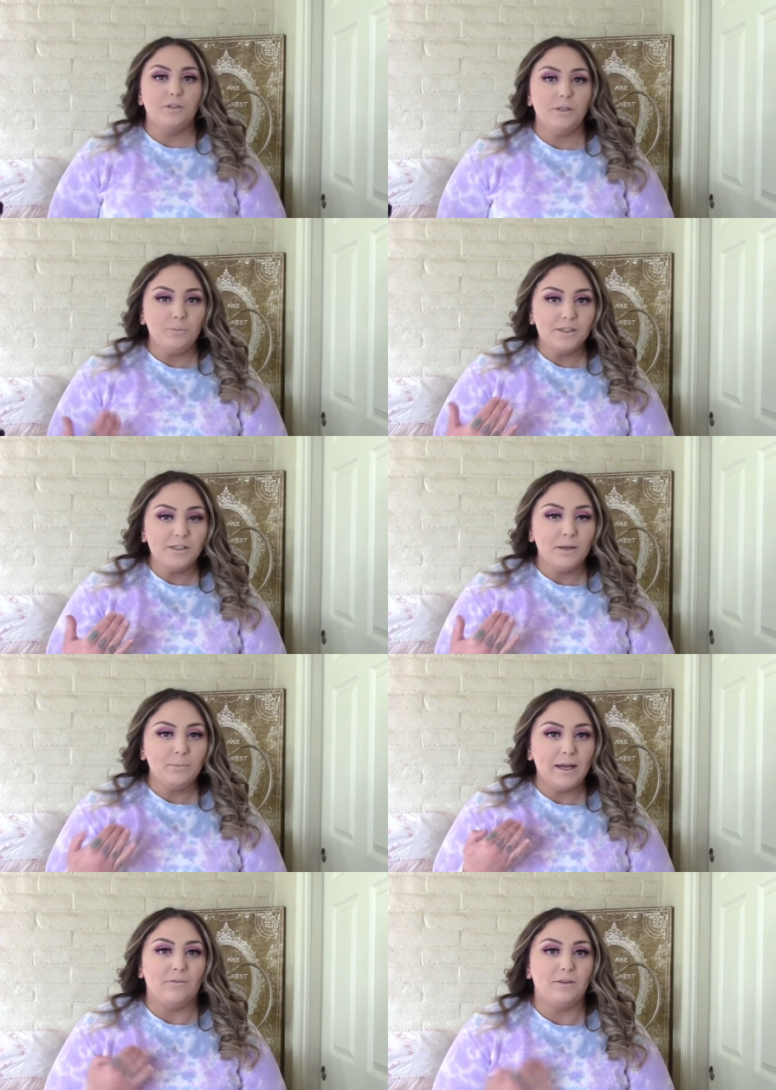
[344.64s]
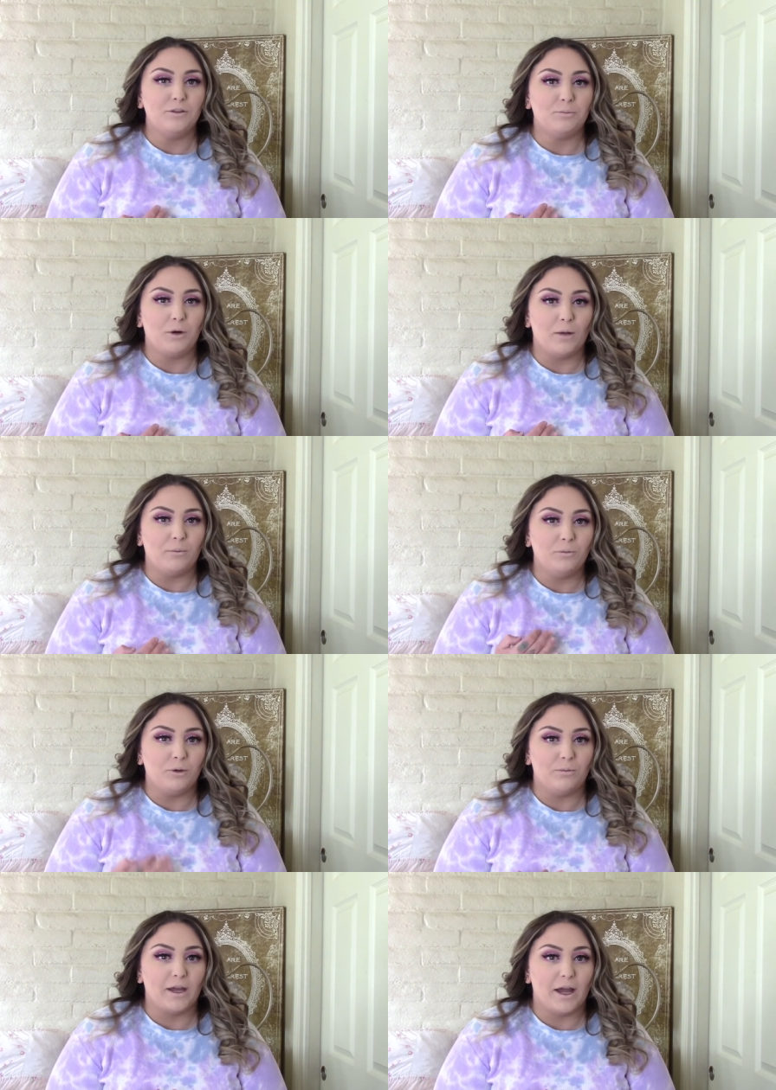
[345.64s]
some reason, I've been having this problem
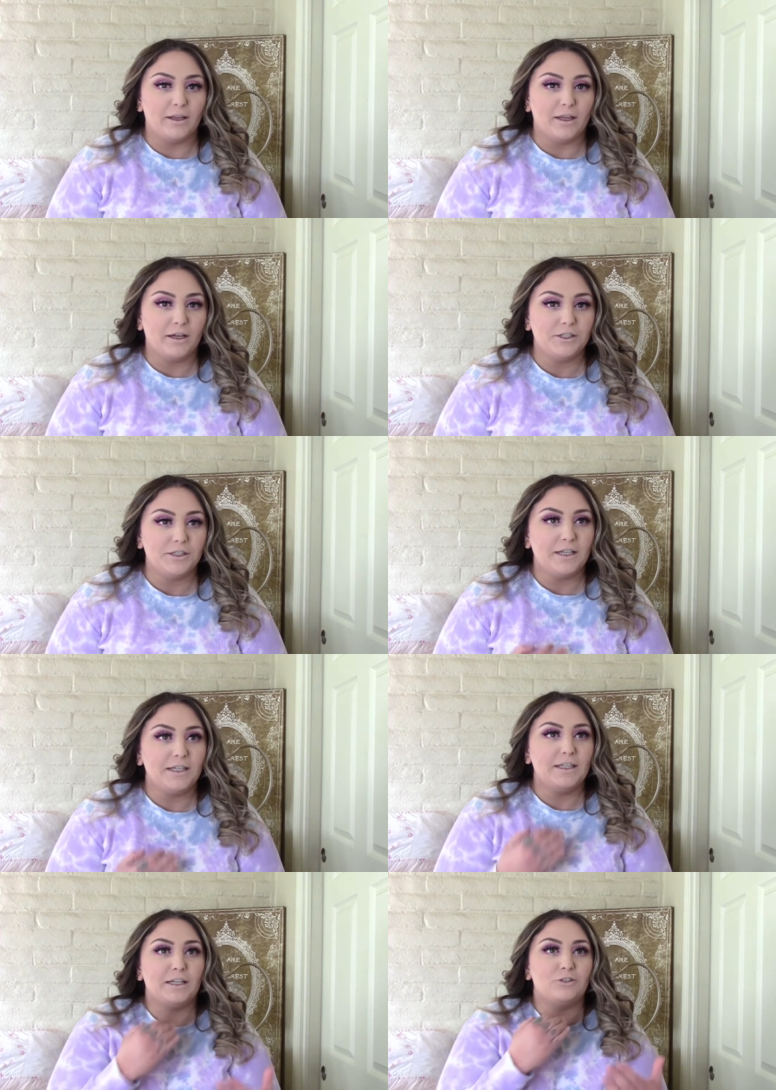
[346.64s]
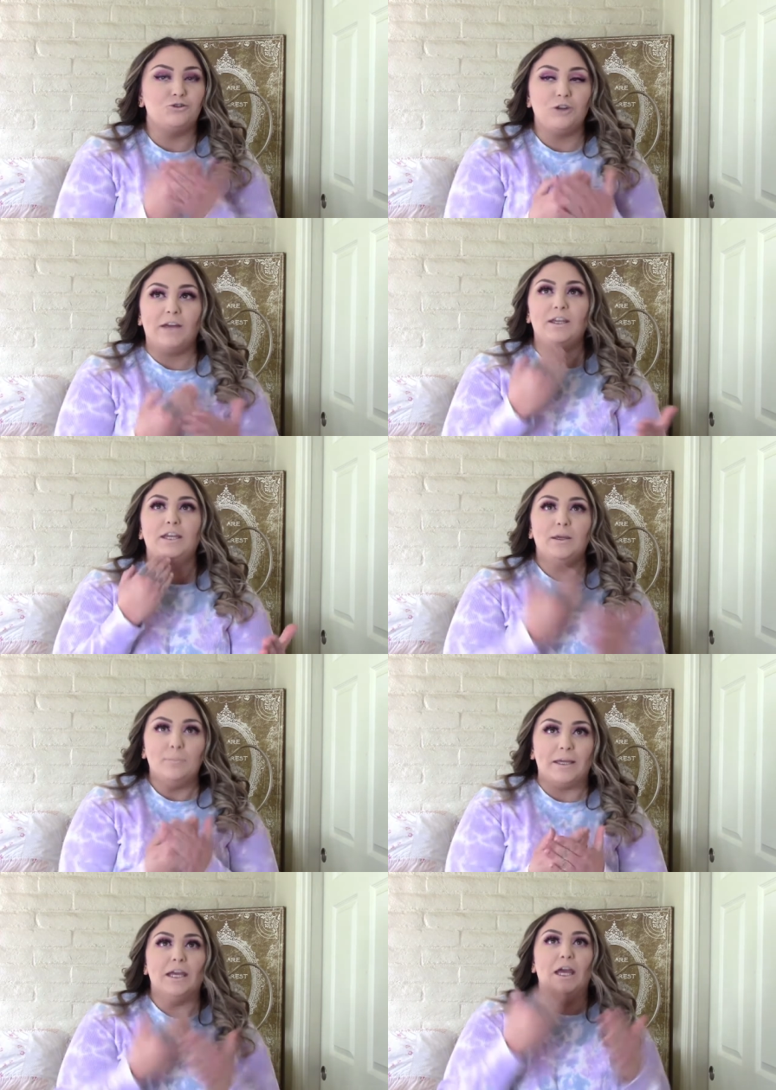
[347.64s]
with my eyelashes lately that is driving
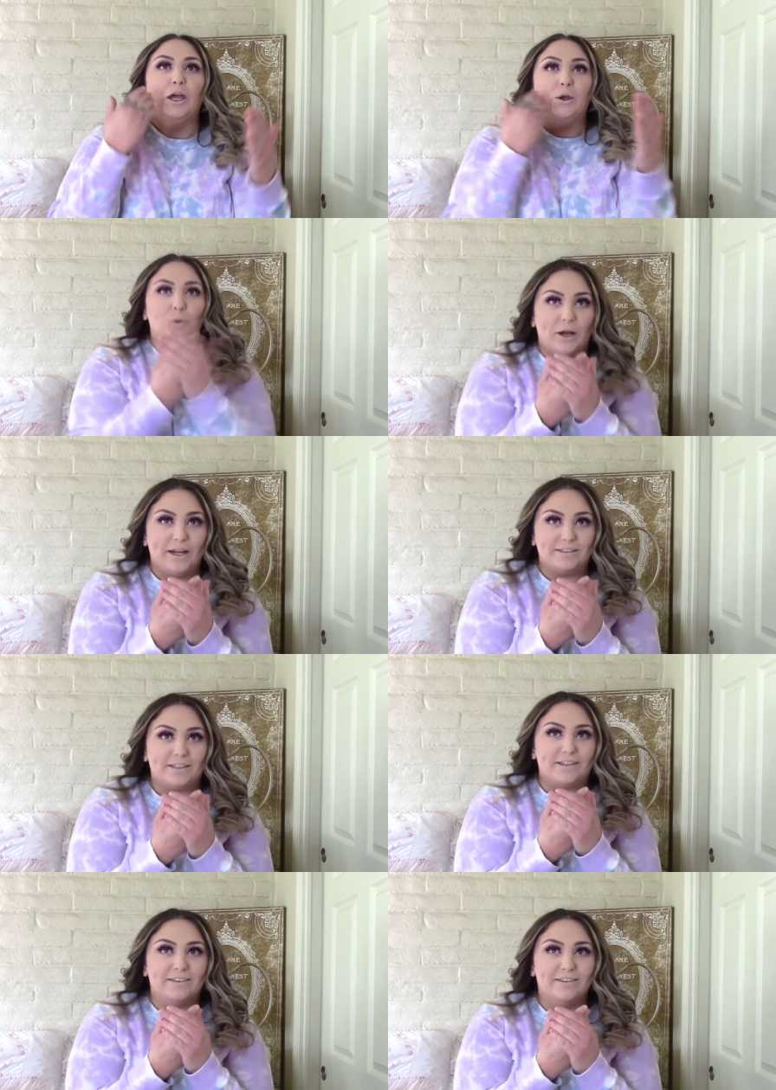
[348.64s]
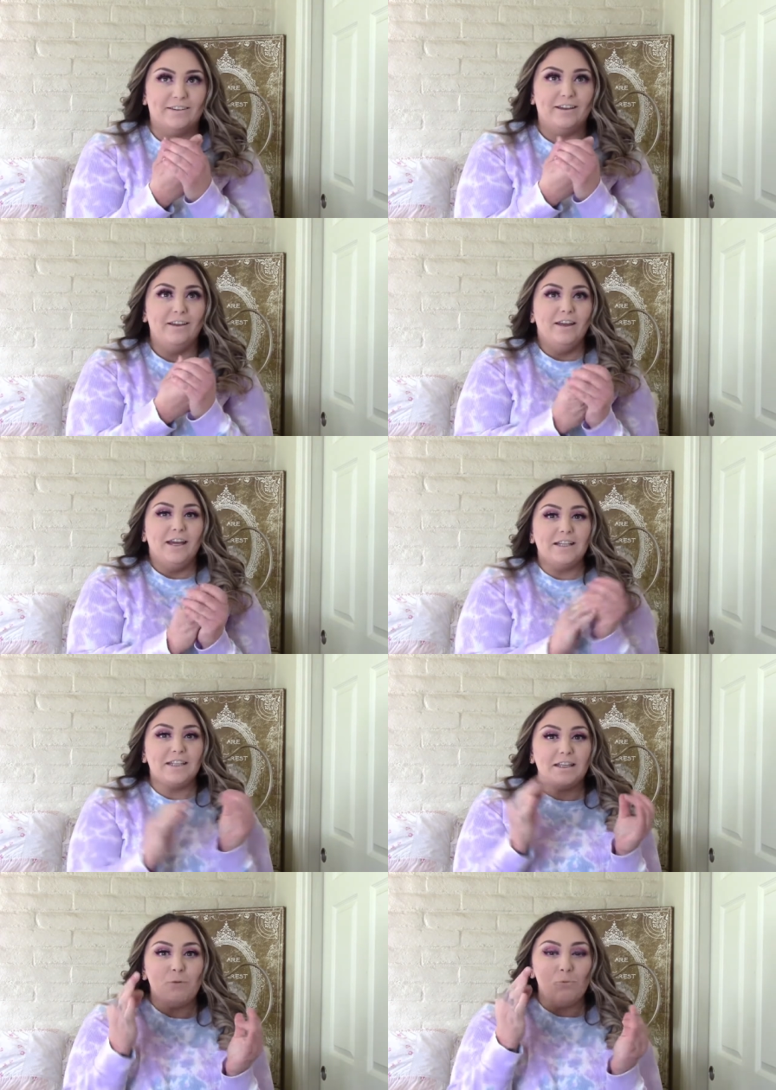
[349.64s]
me crazy. It's
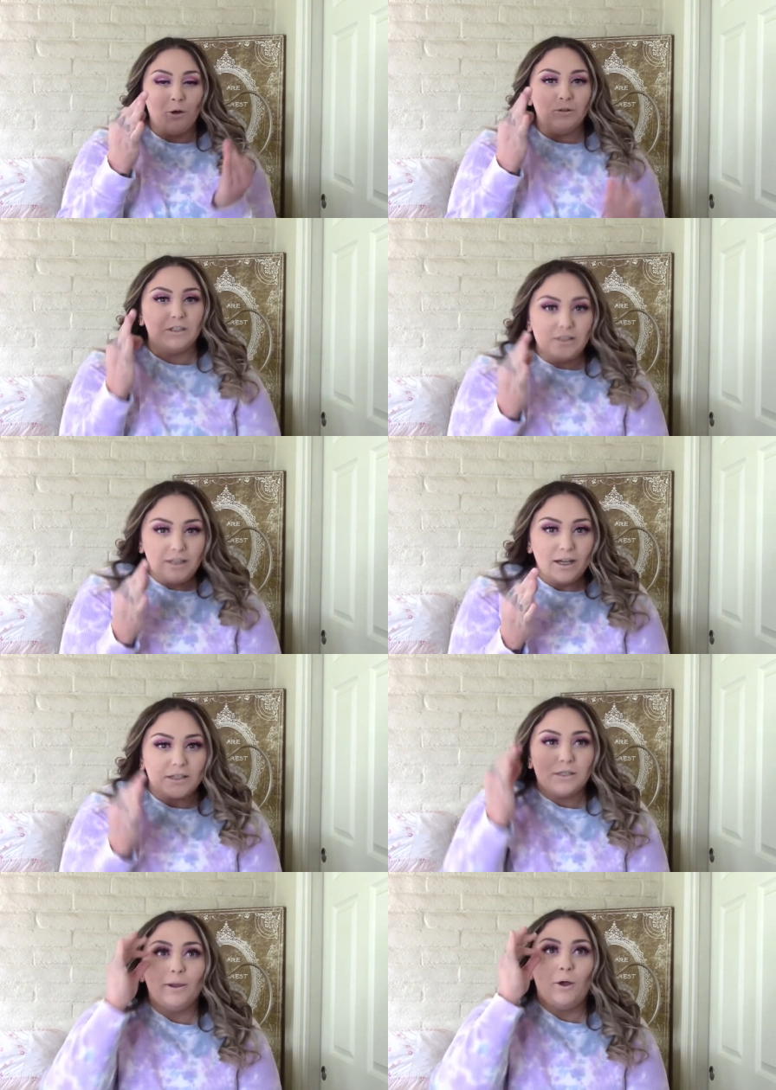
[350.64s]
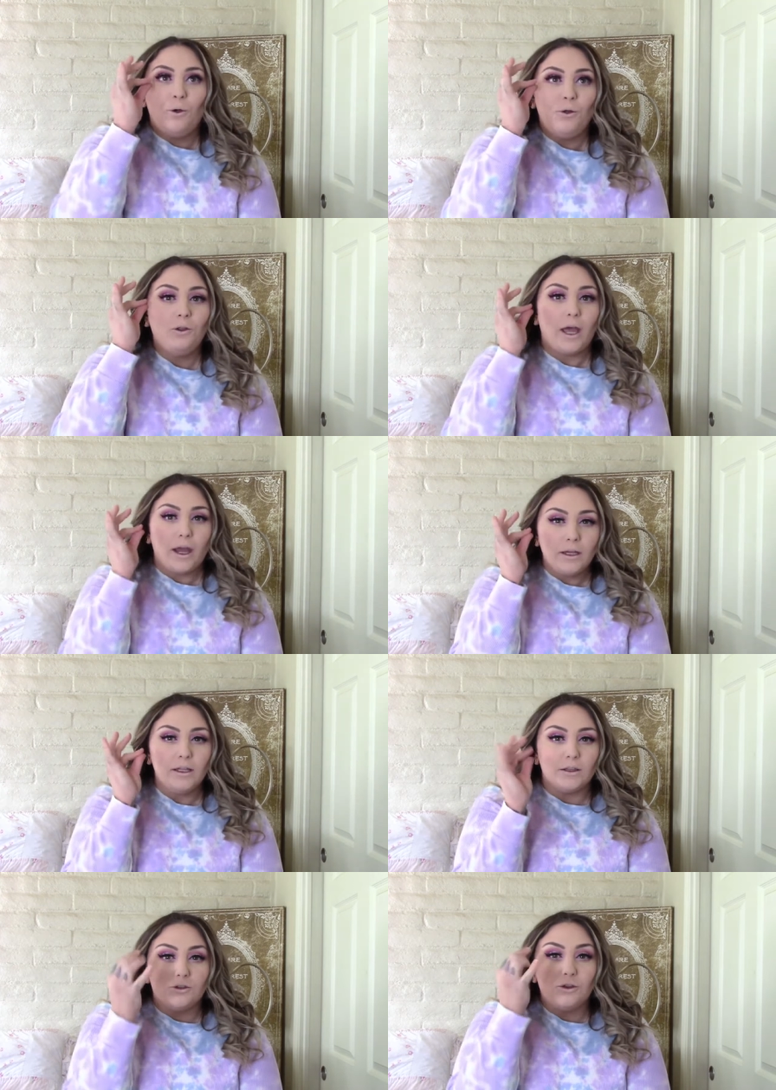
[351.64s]
like they won't stick to my whole
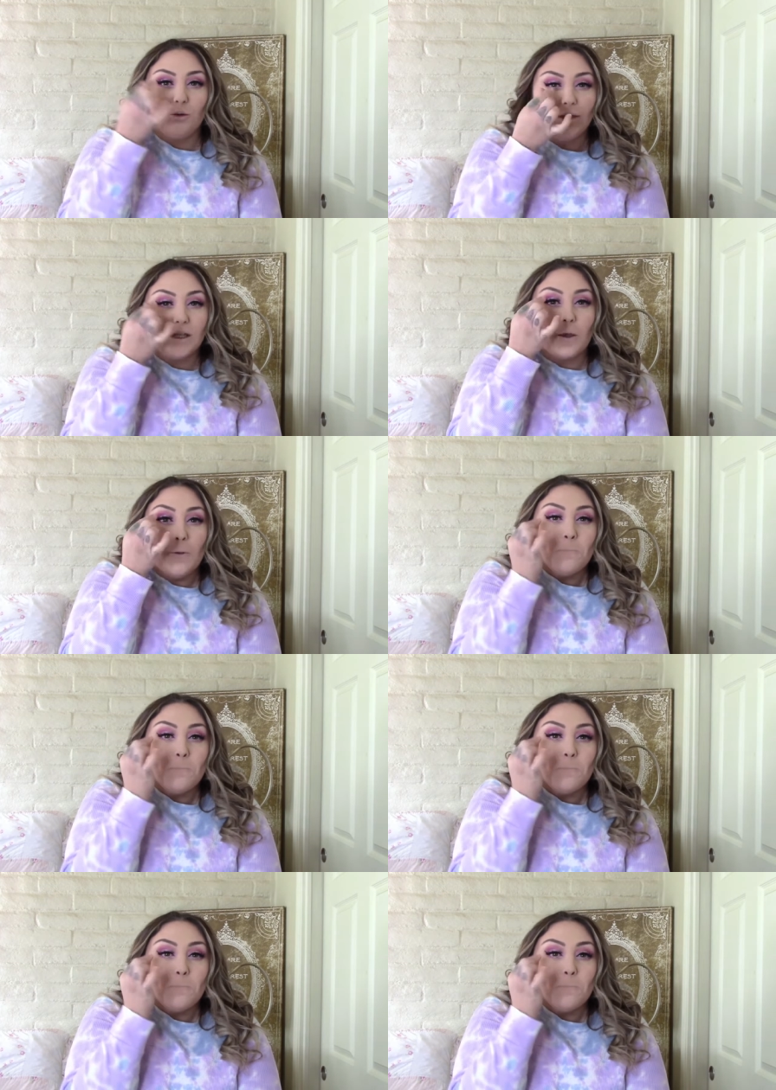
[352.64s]
eyelid. There's always like